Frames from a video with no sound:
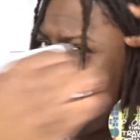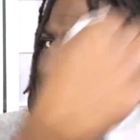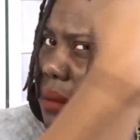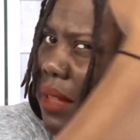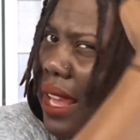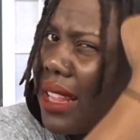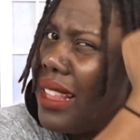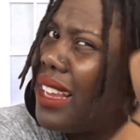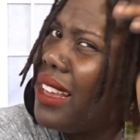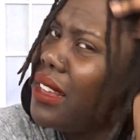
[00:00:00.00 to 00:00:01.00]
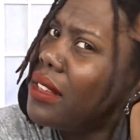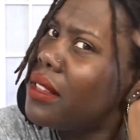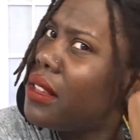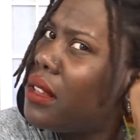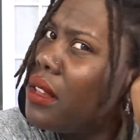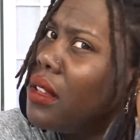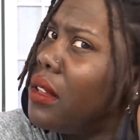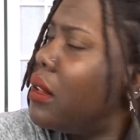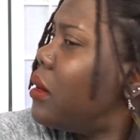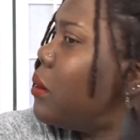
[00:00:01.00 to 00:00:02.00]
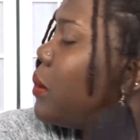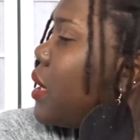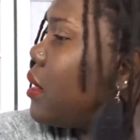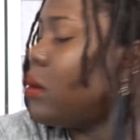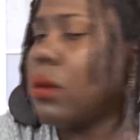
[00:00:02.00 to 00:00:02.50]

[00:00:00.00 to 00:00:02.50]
mist them lightly with the